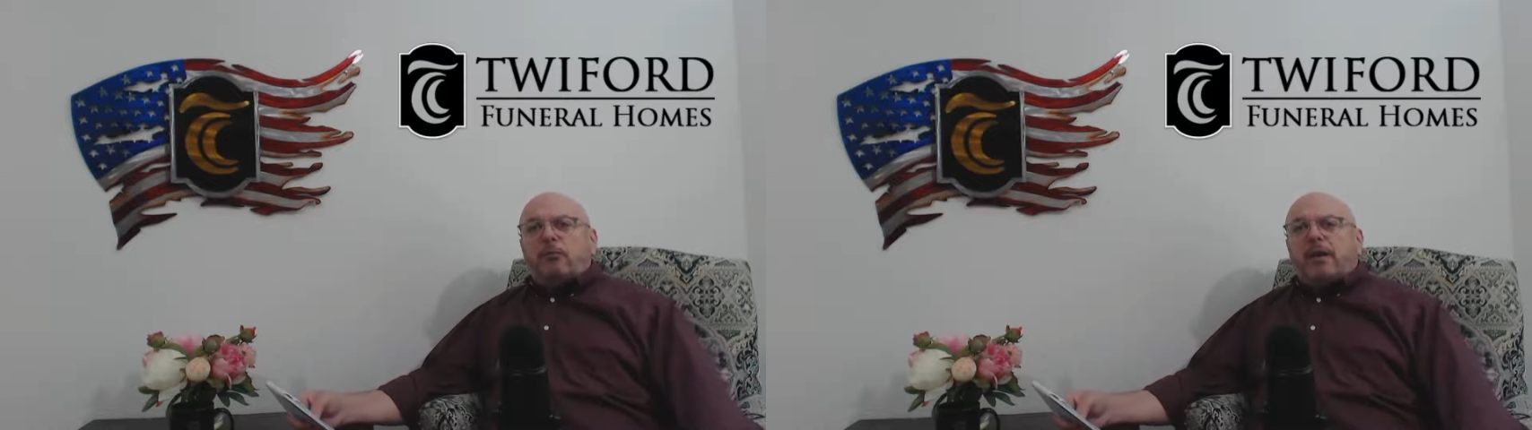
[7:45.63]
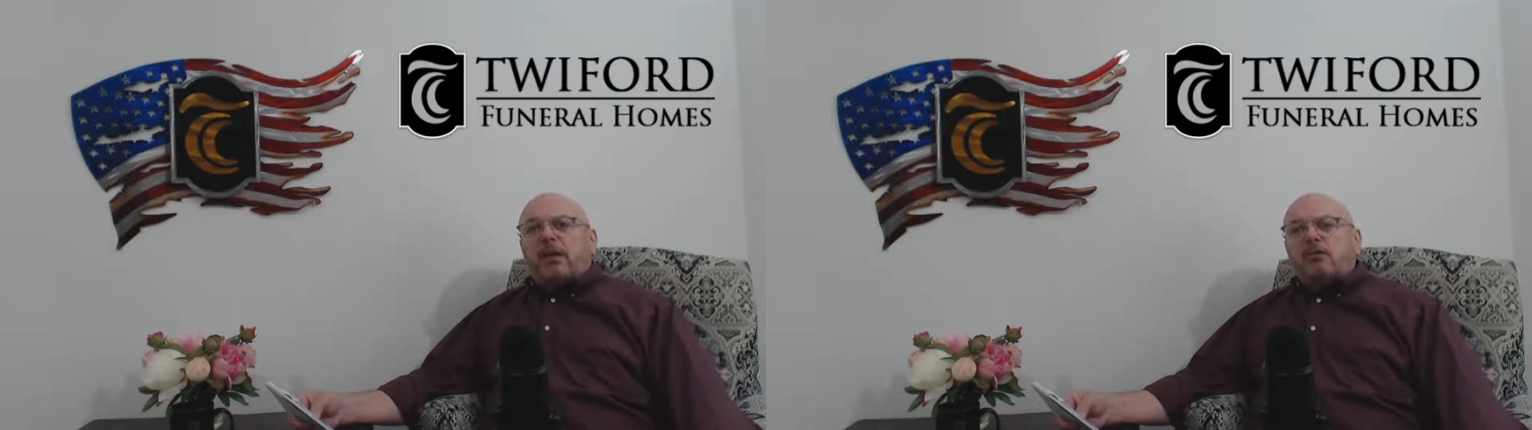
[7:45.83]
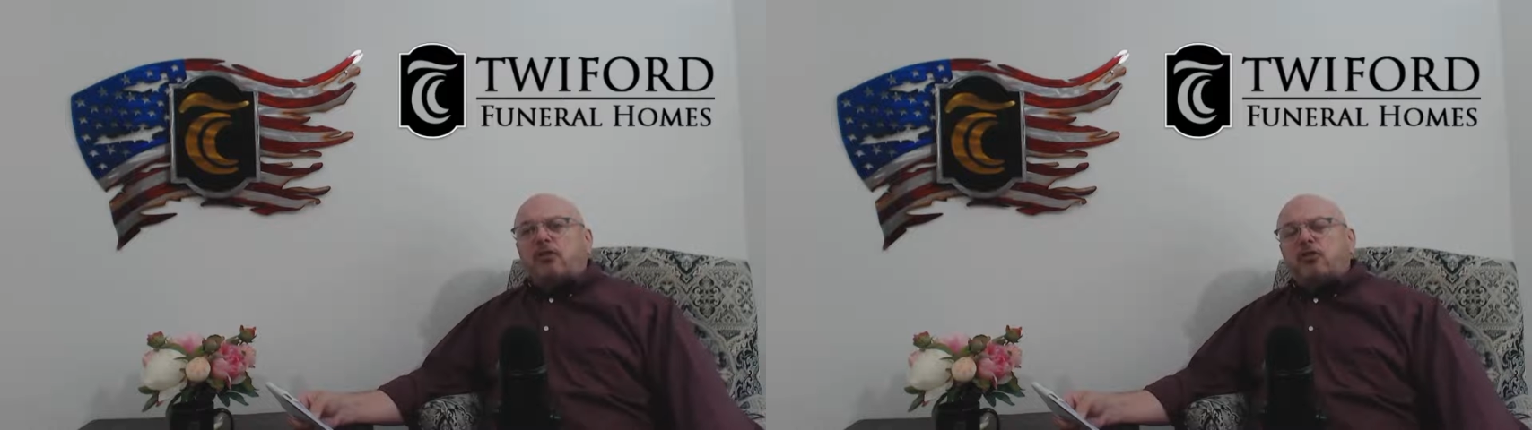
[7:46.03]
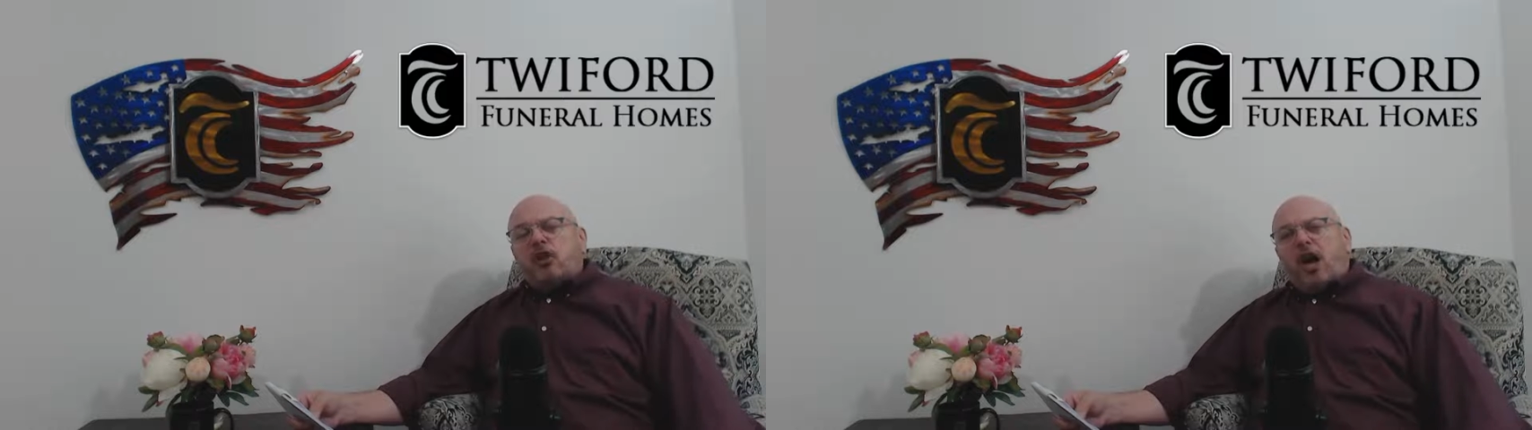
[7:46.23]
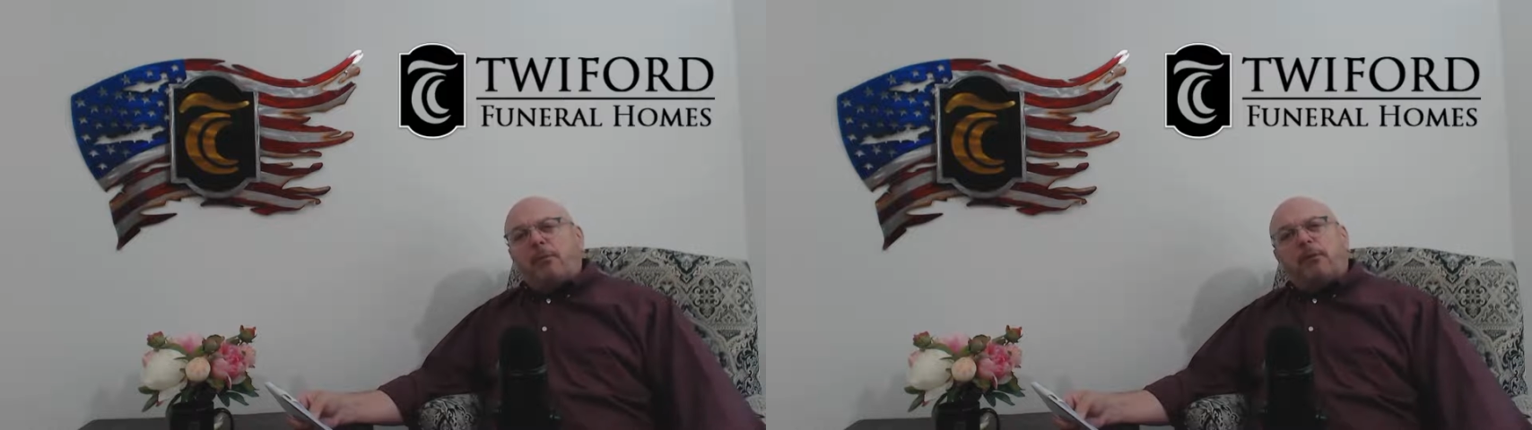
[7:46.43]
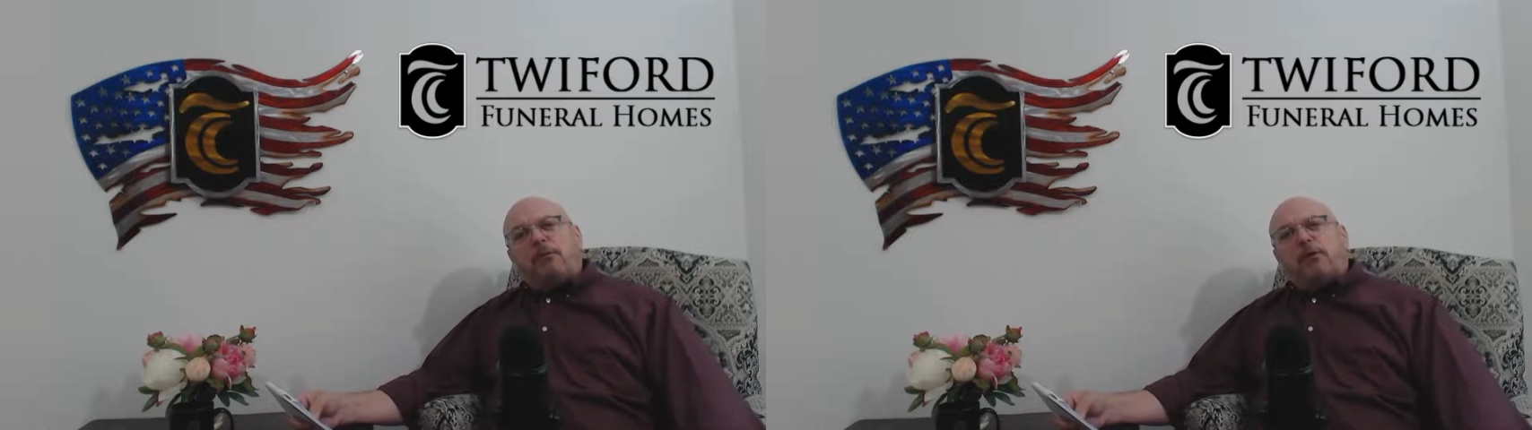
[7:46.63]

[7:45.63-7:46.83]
because the job of